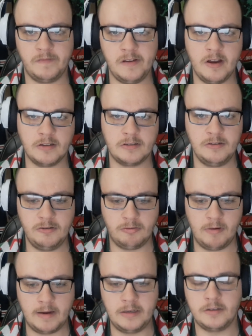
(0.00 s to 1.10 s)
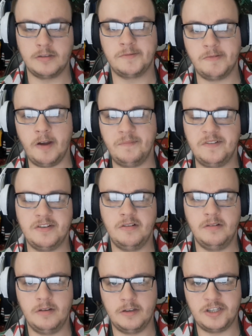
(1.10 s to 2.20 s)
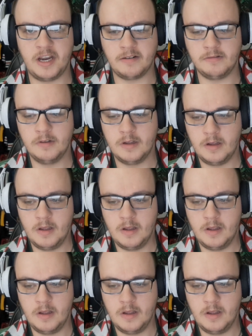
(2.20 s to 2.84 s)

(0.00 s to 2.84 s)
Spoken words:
If you guys are new around here, subscribing to the channel